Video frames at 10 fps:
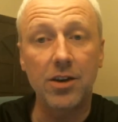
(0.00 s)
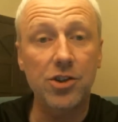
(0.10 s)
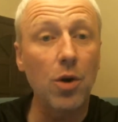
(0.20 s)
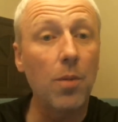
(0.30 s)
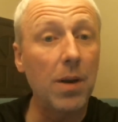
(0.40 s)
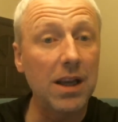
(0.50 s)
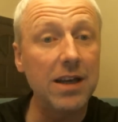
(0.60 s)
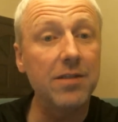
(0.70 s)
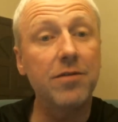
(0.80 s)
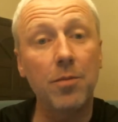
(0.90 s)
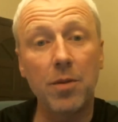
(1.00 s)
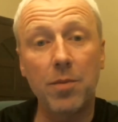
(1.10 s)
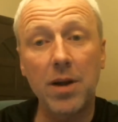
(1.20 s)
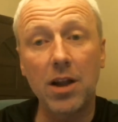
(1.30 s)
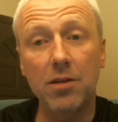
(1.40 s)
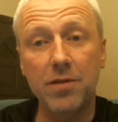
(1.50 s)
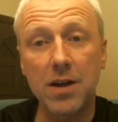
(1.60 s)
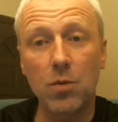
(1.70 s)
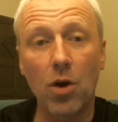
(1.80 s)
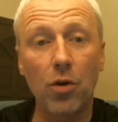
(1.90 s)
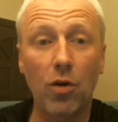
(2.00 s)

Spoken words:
So I believe from the Billow V1